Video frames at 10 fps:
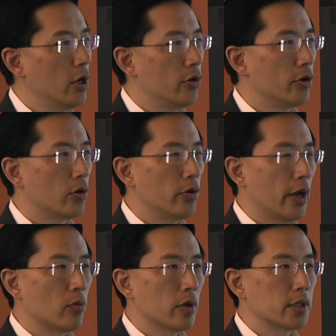neural
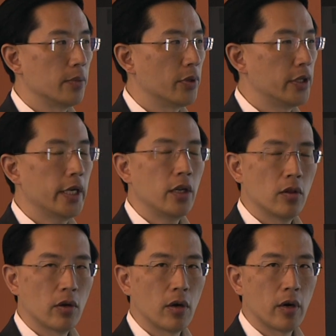networks in
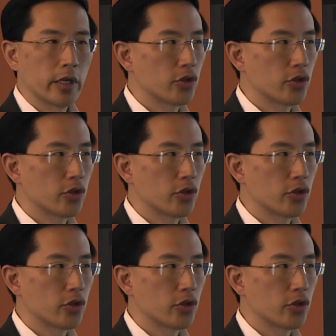particular are